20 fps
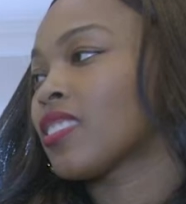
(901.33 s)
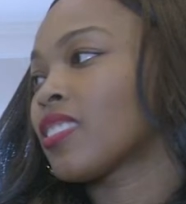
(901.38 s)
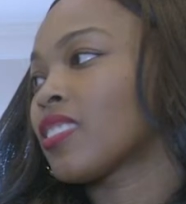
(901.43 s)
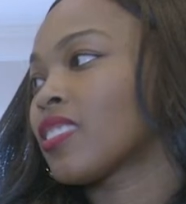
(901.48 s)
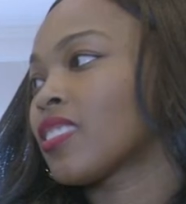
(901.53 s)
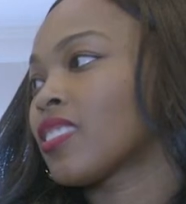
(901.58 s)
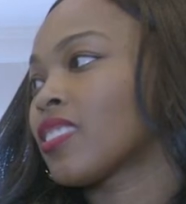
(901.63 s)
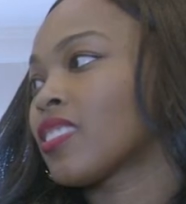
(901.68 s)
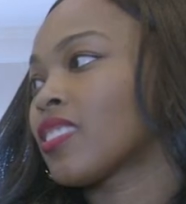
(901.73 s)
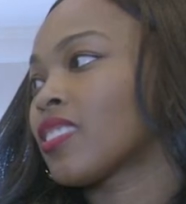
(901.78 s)

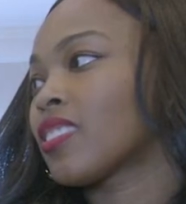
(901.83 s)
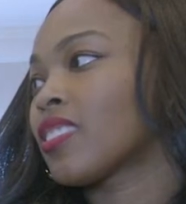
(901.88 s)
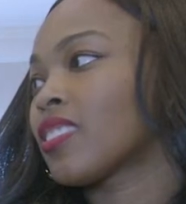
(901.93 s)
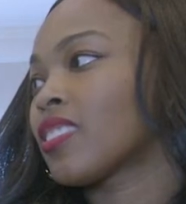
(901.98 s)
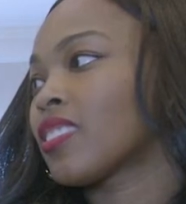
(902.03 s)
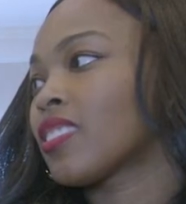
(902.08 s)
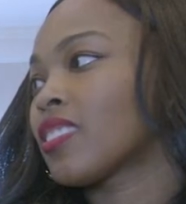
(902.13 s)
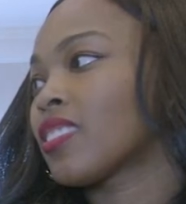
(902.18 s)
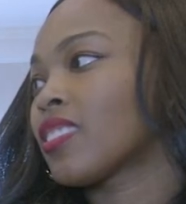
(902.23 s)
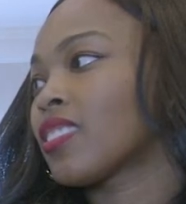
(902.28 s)

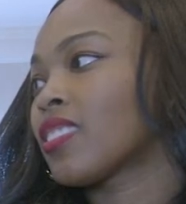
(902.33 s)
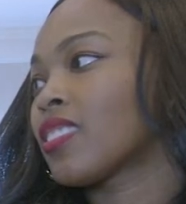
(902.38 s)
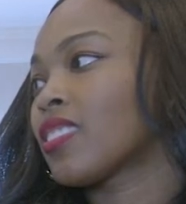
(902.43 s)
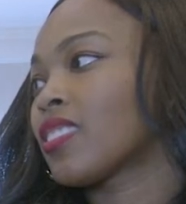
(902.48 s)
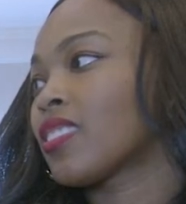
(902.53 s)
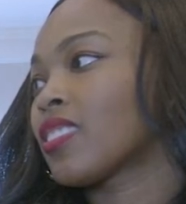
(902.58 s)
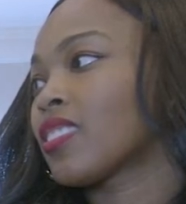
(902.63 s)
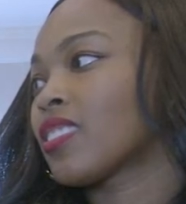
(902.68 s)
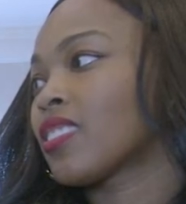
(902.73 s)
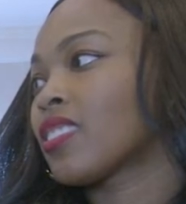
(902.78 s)

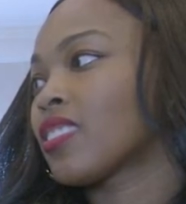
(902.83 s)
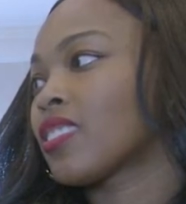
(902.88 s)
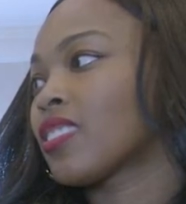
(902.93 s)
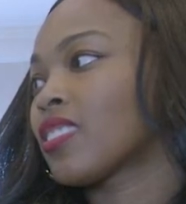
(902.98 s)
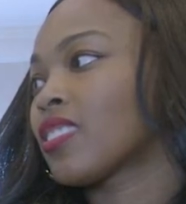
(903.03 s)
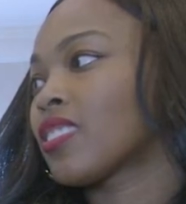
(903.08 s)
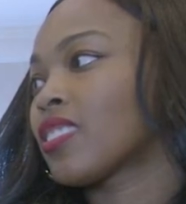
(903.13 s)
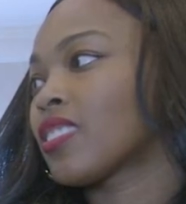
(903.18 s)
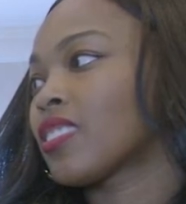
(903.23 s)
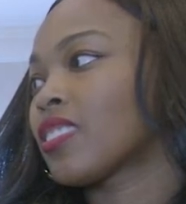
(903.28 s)

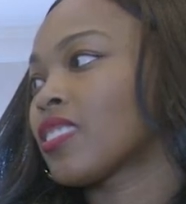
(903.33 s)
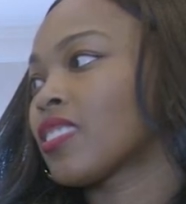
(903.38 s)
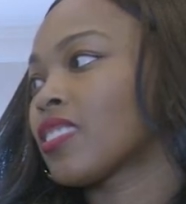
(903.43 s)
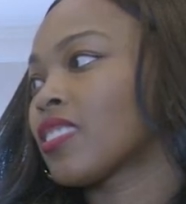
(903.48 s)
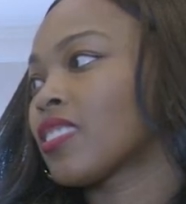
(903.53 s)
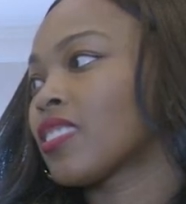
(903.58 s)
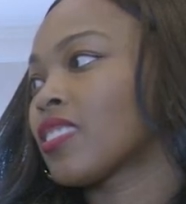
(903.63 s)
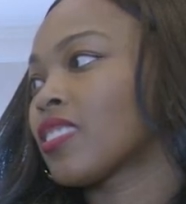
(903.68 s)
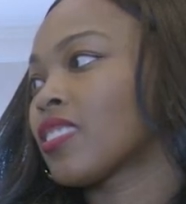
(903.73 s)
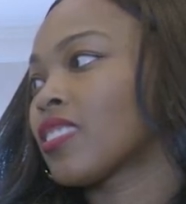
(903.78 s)

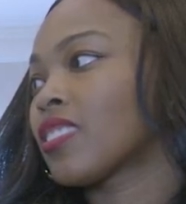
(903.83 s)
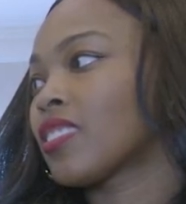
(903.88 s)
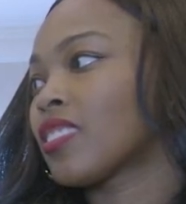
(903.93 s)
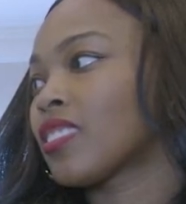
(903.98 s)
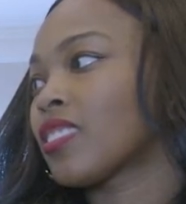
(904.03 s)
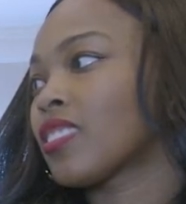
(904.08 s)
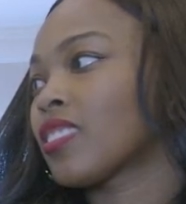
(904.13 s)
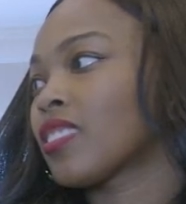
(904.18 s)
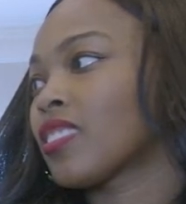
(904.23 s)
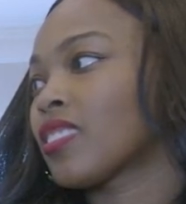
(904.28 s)

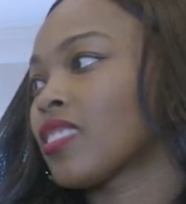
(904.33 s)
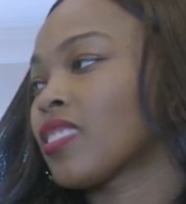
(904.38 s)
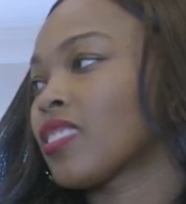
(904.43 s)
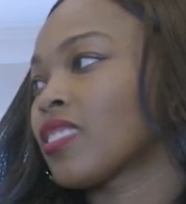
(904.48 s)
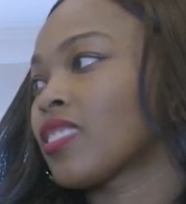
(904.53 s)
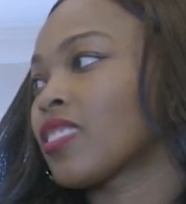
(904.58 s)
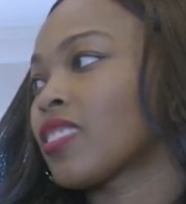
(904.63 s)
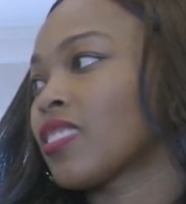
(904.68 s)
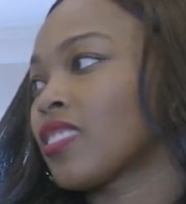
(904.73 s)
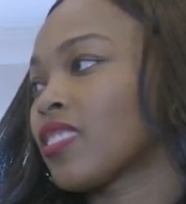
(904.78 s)

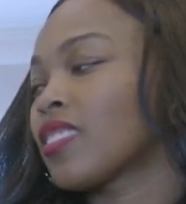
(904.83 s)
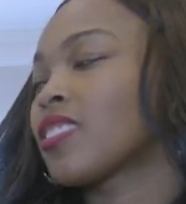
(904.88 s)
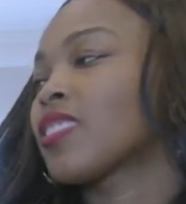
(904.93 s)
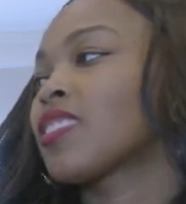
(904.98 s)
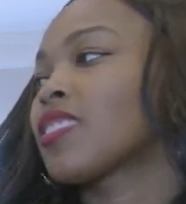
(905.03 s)
This person isn't speaking.